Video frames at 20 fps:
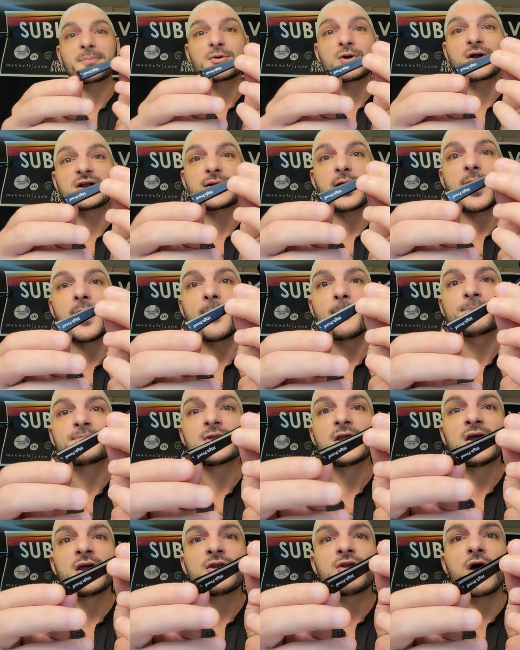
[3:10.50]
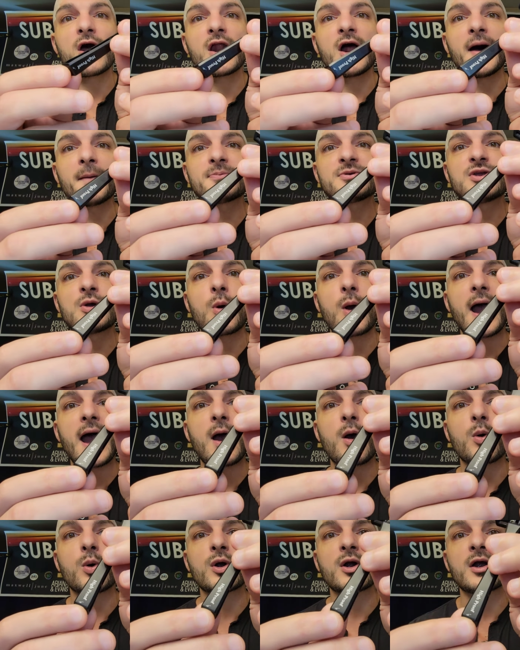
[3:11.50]
up to our, um, not up to
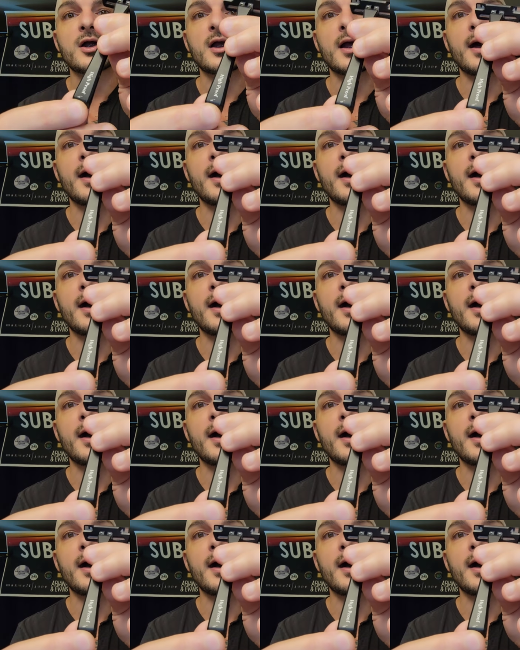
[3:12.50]
our